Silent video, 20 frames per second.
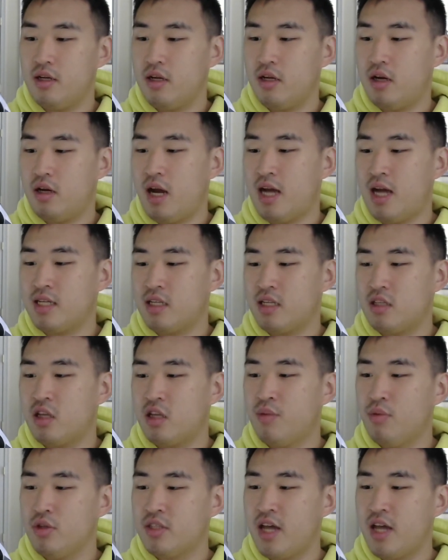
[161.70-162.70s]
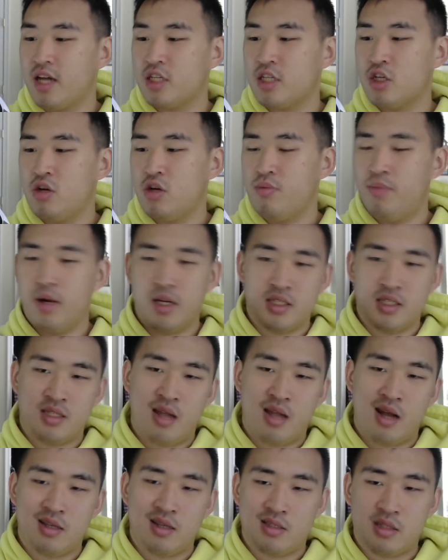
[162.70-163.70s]
has a tumble texture, but it's
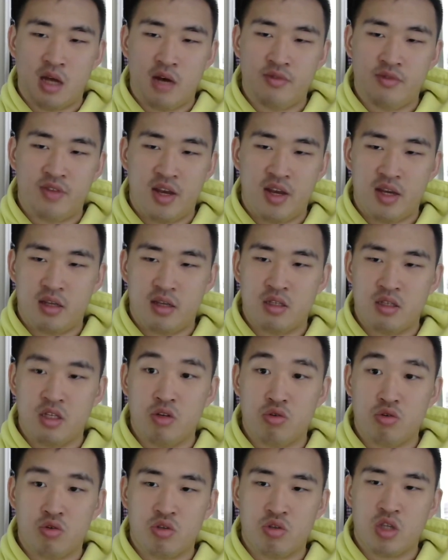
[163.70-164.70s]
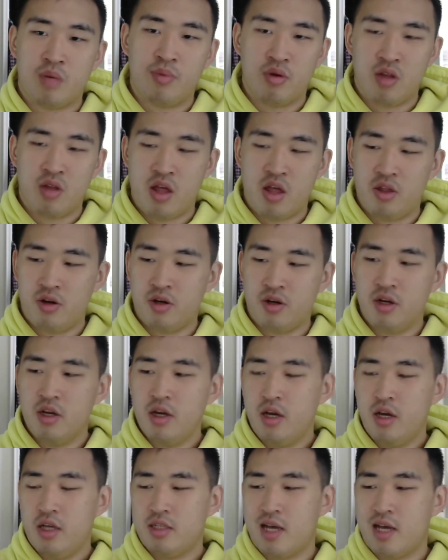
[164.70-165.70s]
not soft like the usual tumble leather.
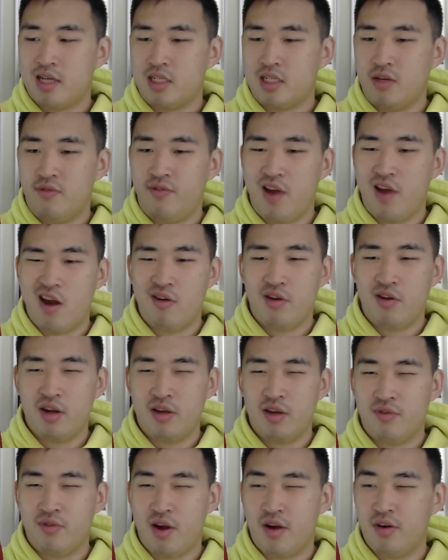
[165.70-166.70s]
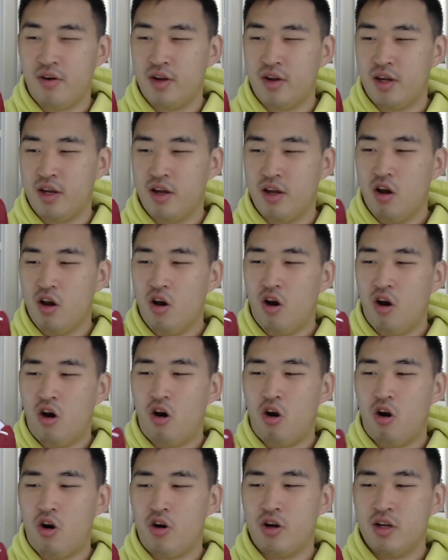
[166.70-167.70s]
It's actually very, very
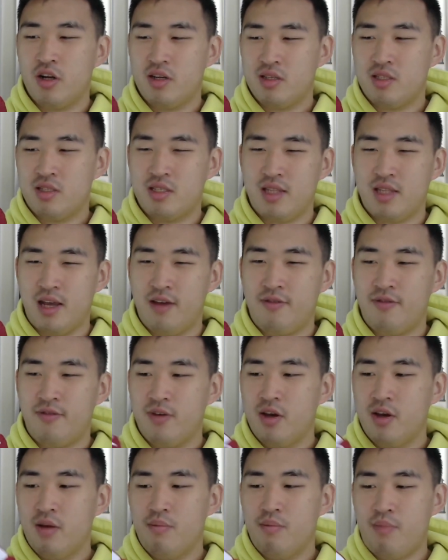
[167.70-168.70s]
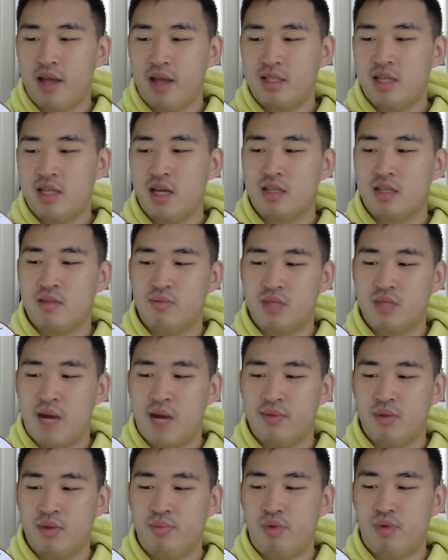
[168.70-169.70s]
hard, stiff. Might take some
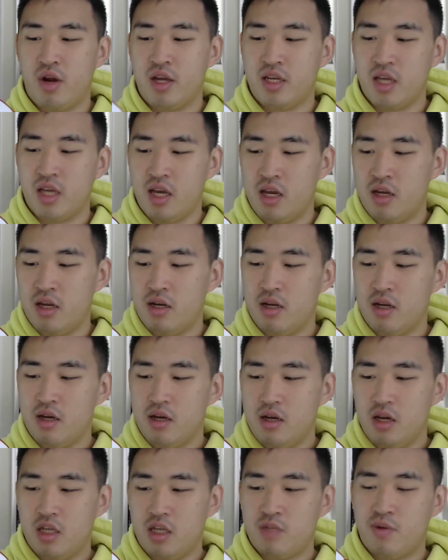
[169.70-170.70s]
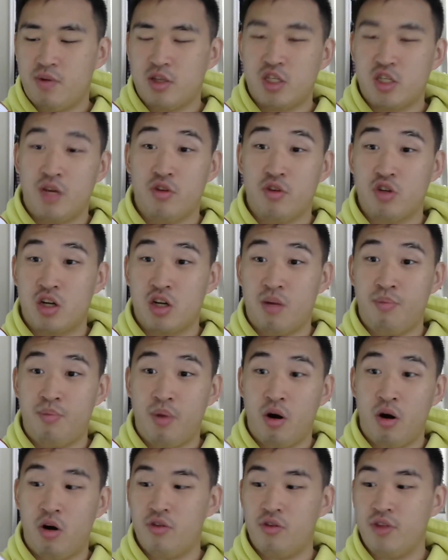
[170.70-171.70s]
time to break in, especially if you're trying to
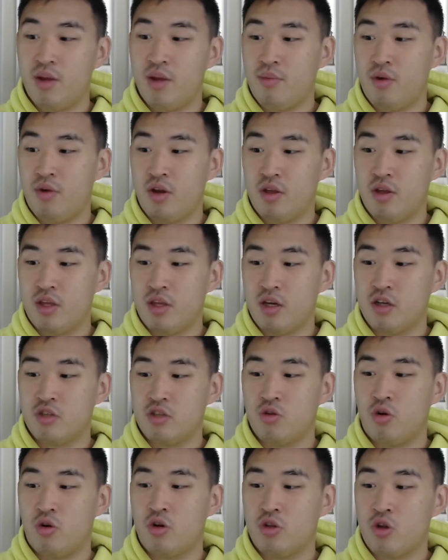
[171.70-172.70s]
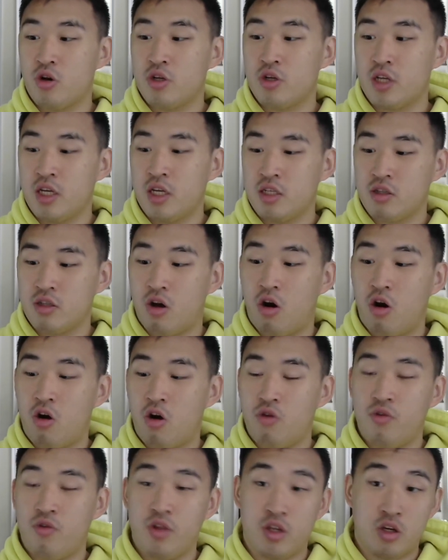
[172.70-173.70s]
ball on them or anything, because Jordan 13s are
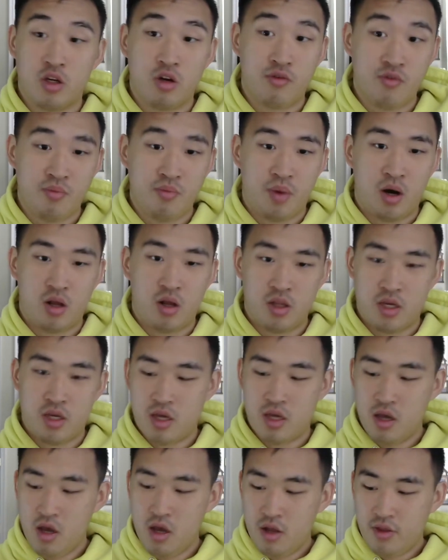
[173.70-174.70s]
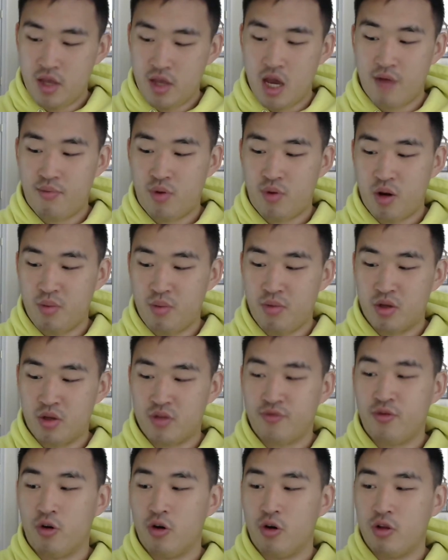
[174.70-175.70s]
really good for balling. They have pretty much
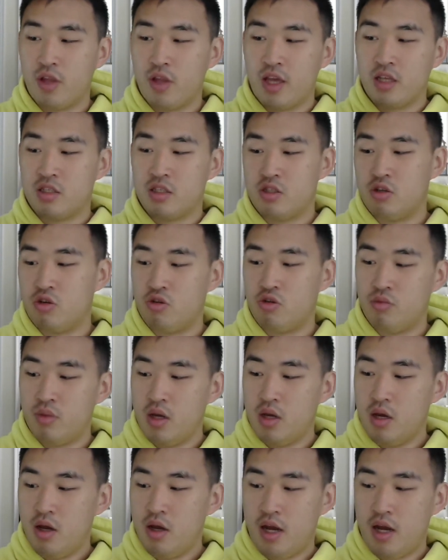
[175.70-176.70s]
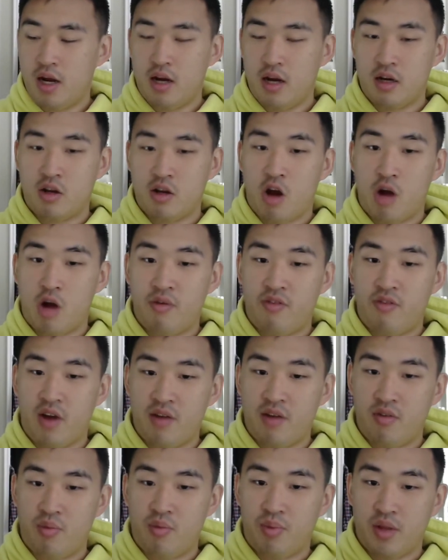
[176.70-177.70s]
full length zoom and then carbon
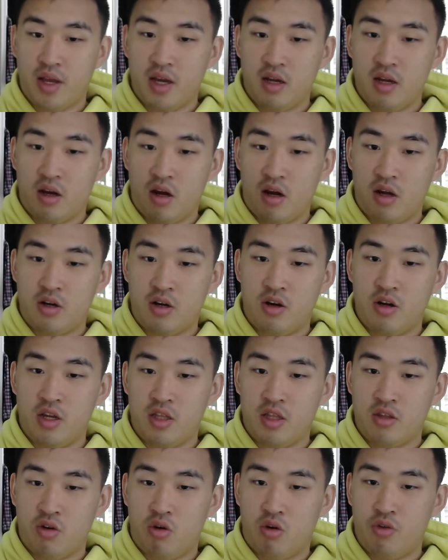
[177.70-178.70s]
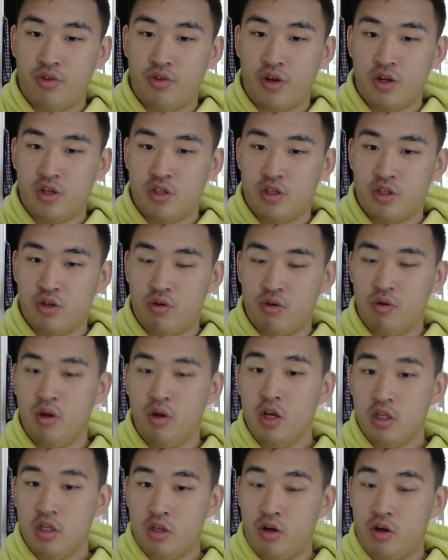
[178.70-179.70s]
fiber plate underneath the whole entire shoe.
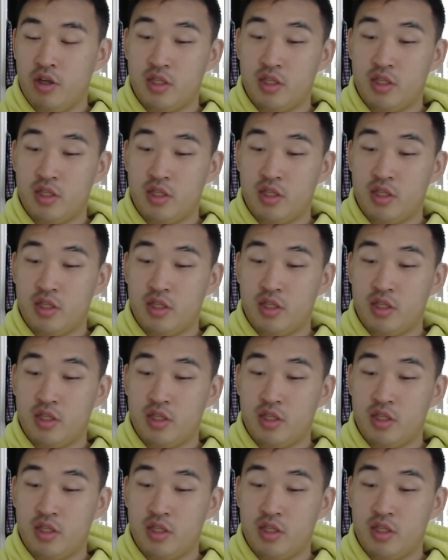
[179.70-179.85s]
So it's a